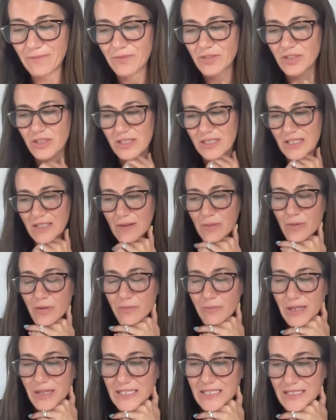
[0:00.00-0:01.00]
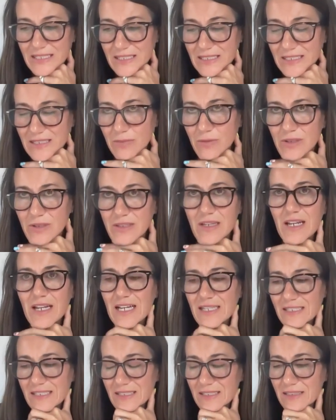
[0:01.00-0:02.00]
just a couple of minutes to deal with the
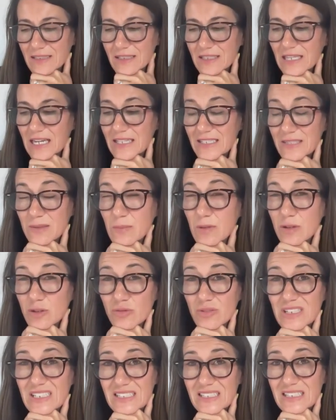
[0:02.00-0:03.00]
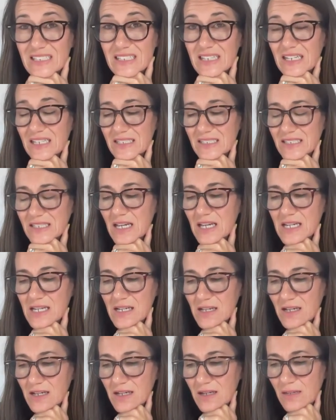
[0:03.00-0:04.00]
last case, the most recent case
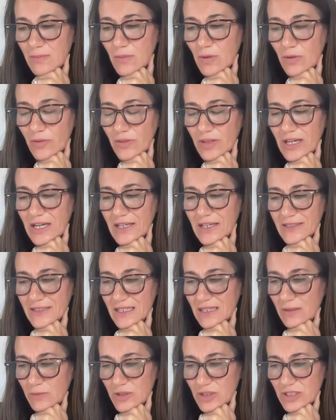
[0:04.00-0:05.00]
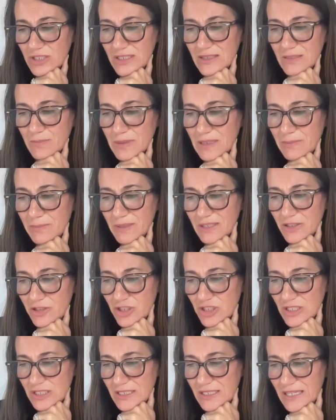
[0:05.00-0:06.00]
on the handout, which is the
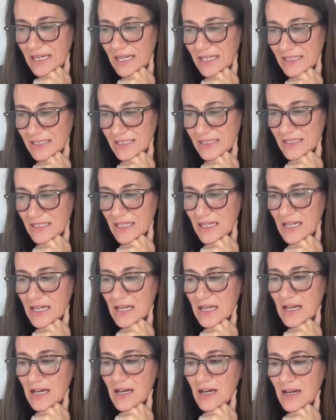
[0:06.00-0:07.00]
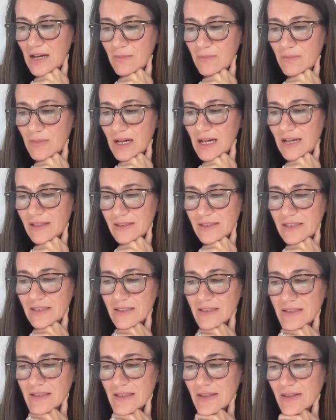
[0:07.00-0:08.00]
BBG case. And
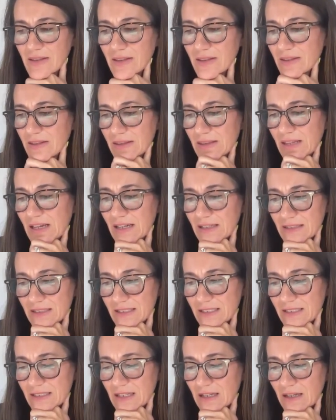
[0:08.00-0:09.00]
that